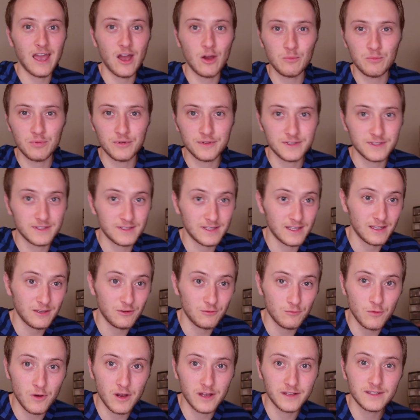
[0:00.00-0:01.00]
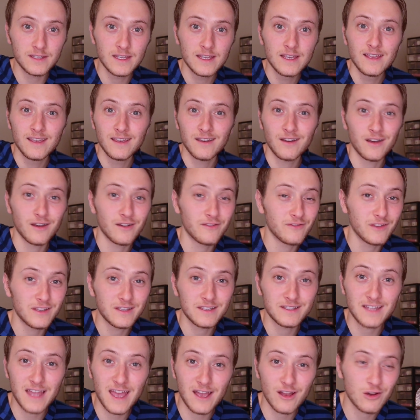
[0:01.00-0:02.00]
outputs that you want
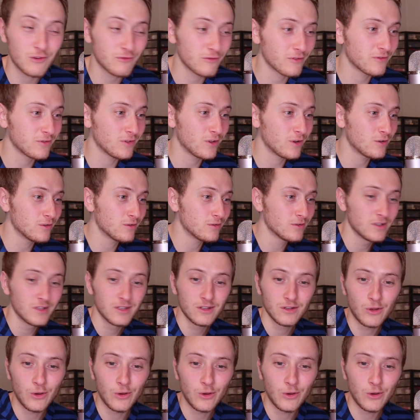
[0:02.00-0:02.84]
via Stack Overflow,